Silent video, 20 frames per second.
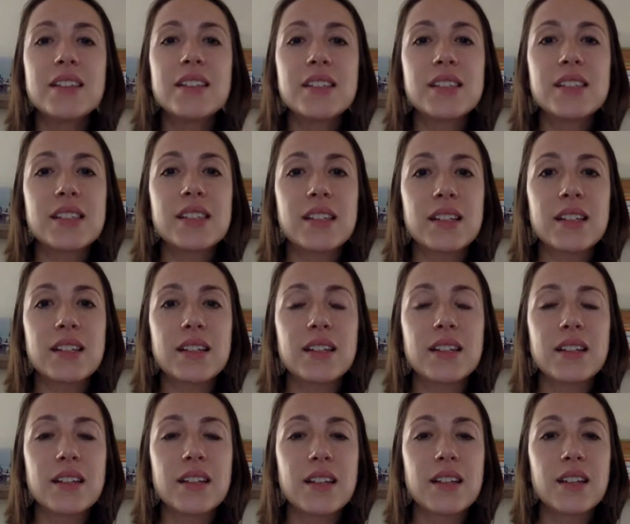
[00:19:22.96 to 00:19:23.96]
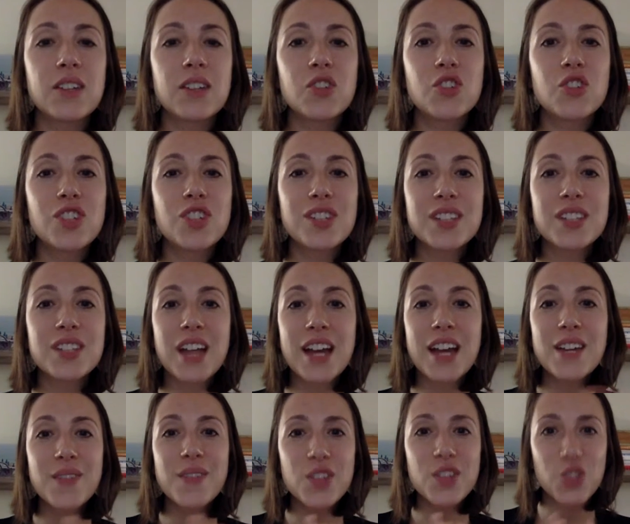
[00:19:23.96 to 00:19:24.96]
is
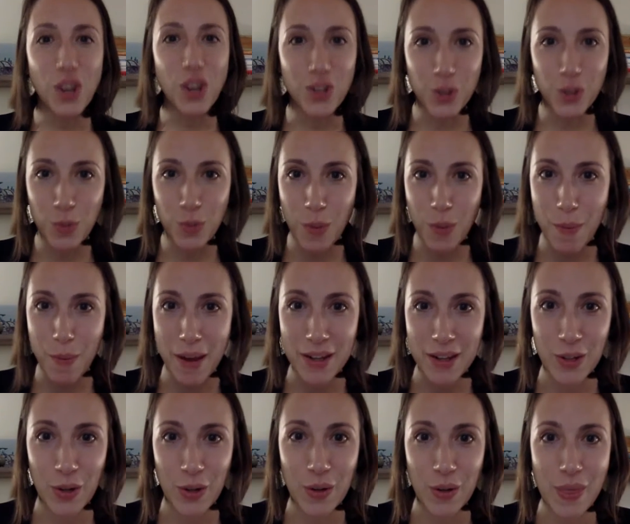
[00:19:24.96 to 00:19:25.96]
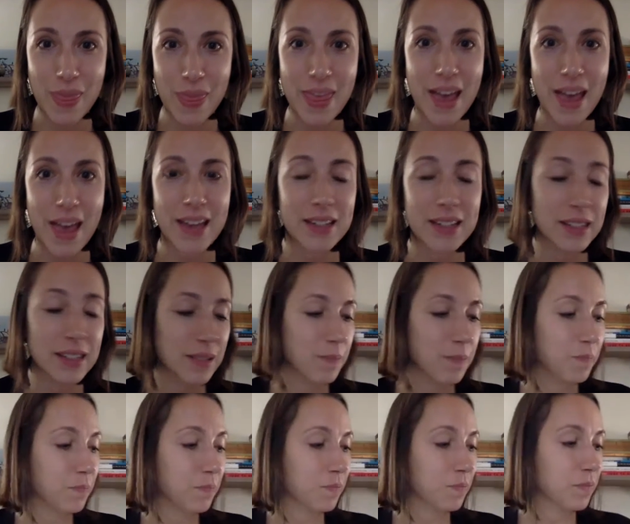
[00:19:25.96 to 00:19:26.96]
just kind of a gentle reminder
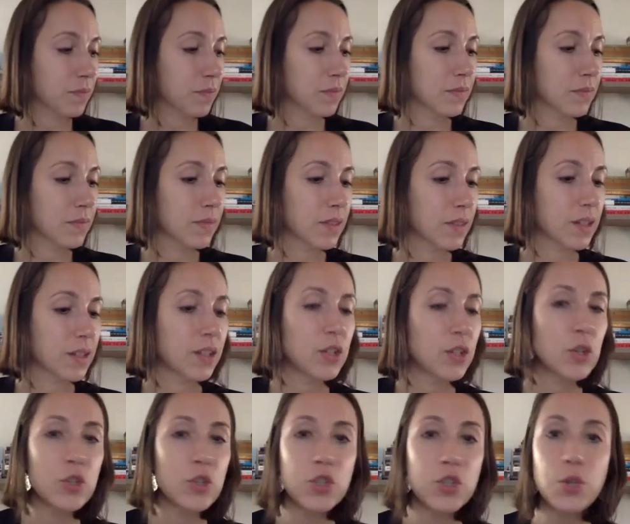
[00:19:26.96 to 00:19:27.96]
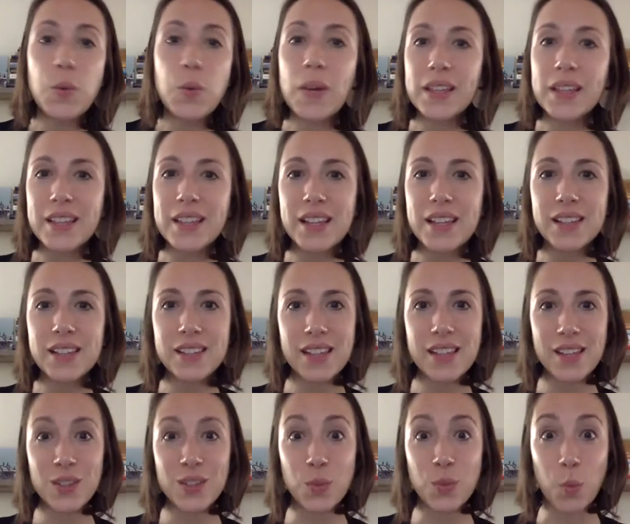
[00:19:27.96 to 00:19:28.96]
that doing
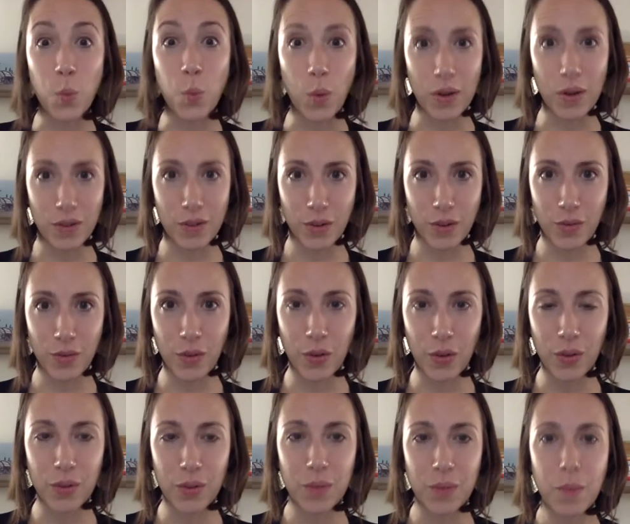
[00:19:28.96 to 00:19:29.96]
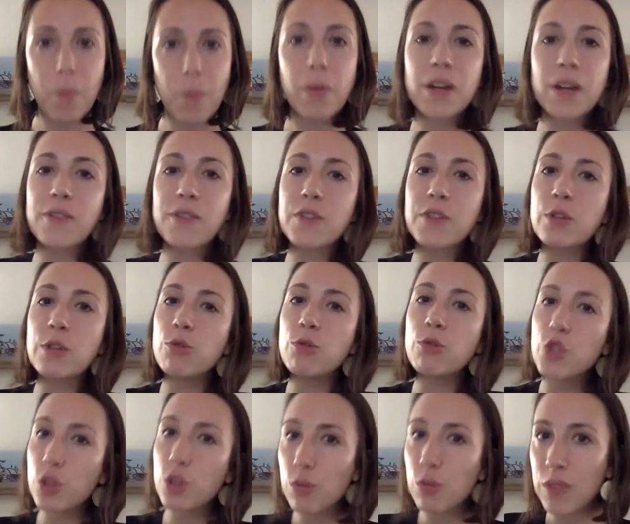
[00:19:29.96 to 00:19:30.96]
this is wonderful. But if
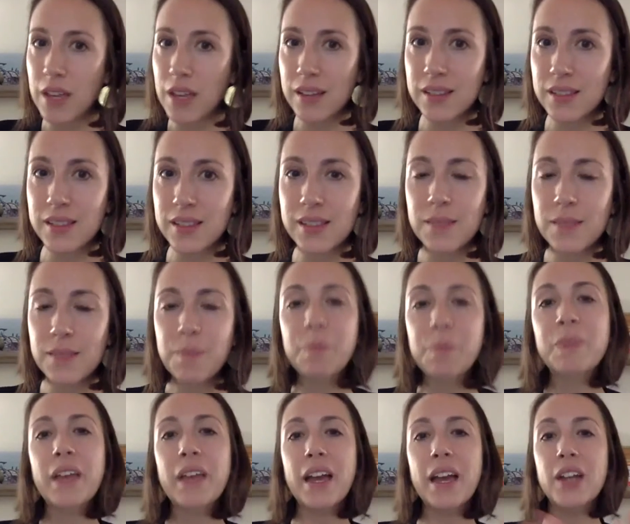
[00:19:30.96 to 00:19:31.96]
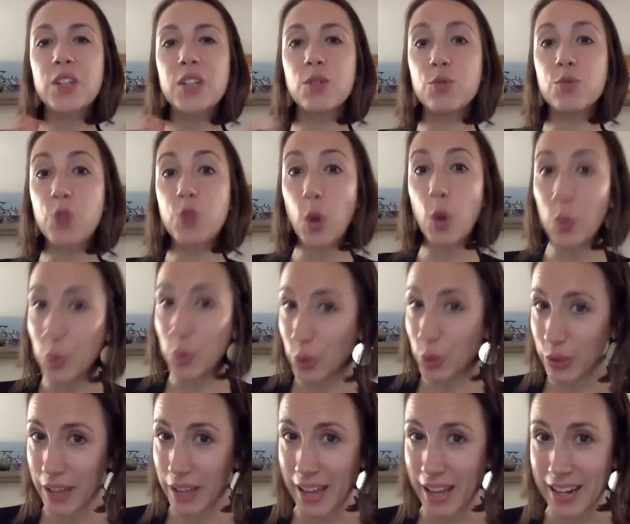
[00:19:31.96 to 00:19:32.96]
you do this and you
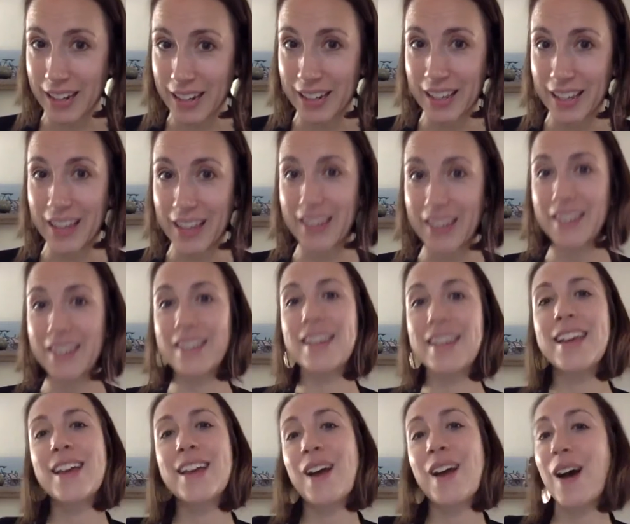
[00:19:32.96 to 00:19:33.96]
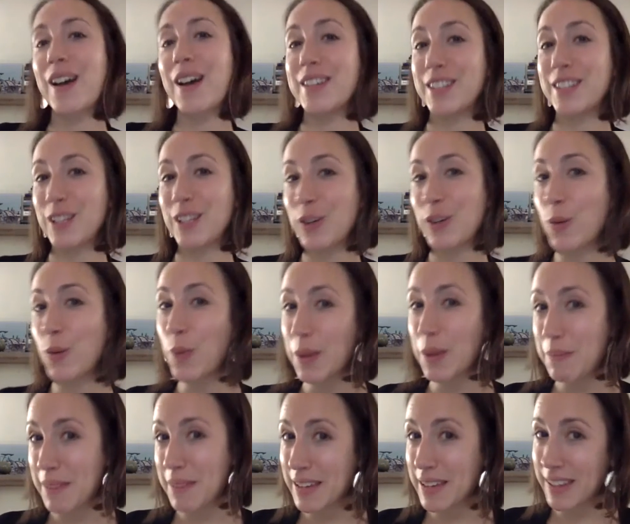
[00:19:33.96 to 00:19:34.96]
don't look at it again
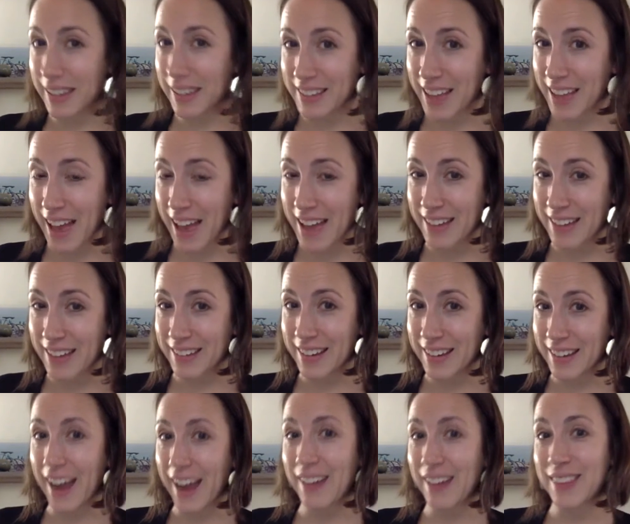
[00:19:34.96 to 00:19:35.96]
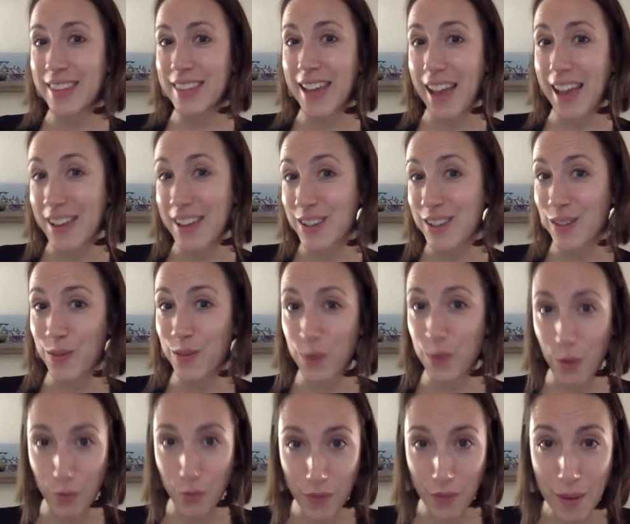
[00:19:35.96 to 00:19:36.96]
until we meet again at the
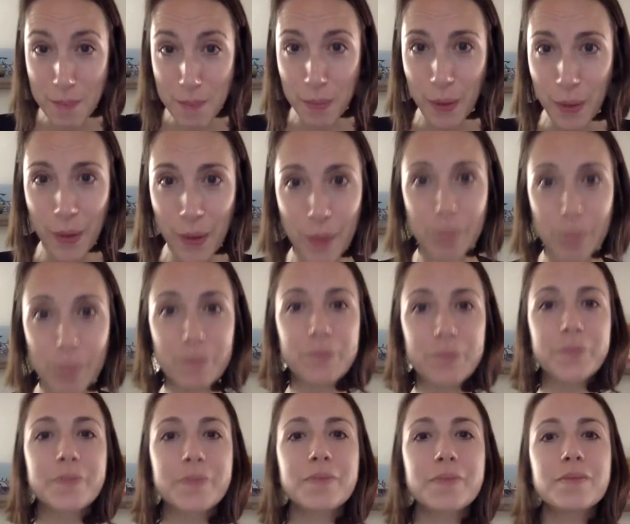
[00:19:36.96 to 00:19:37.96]
end of November,